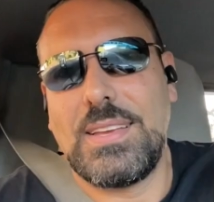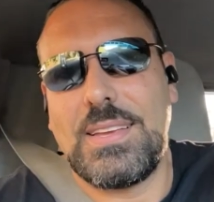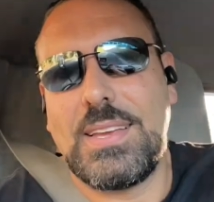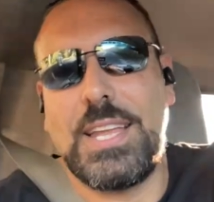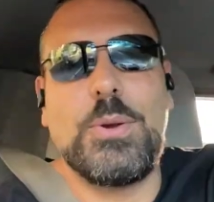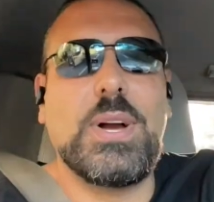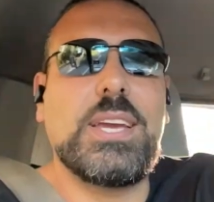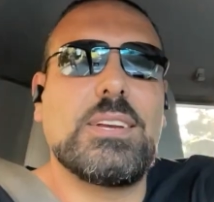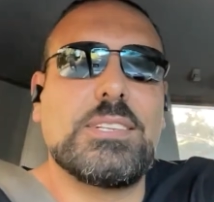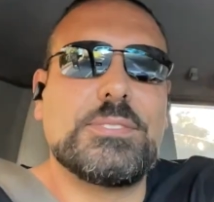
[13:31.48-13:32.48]
Anyway,
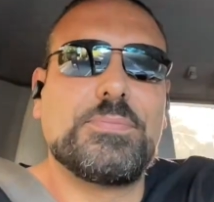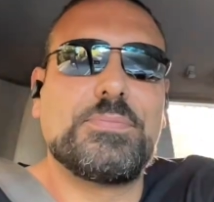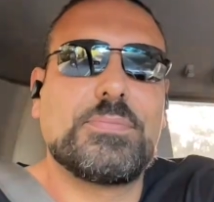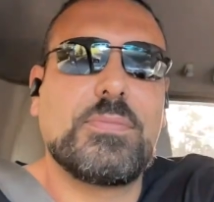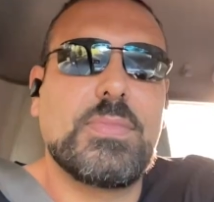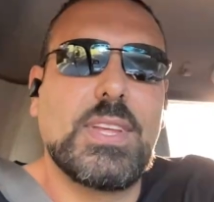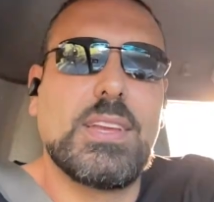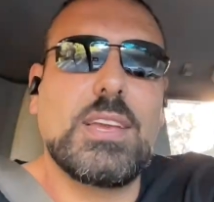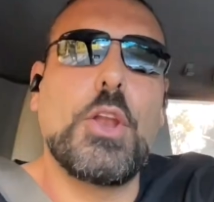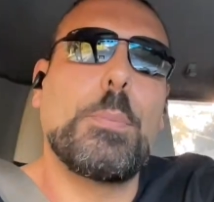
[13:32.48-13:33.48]

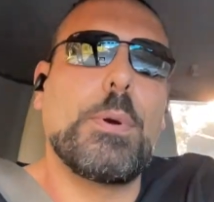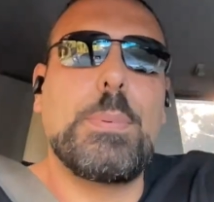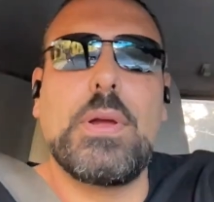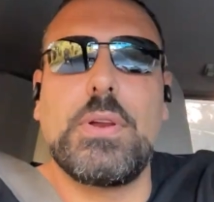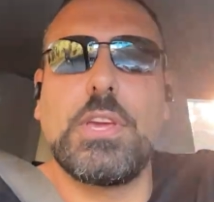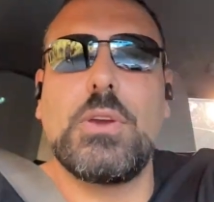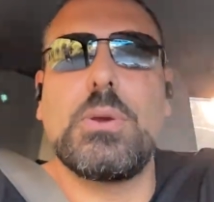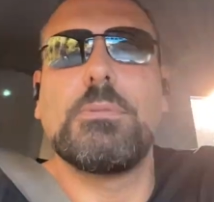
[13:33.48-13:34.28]
go to Preparing You.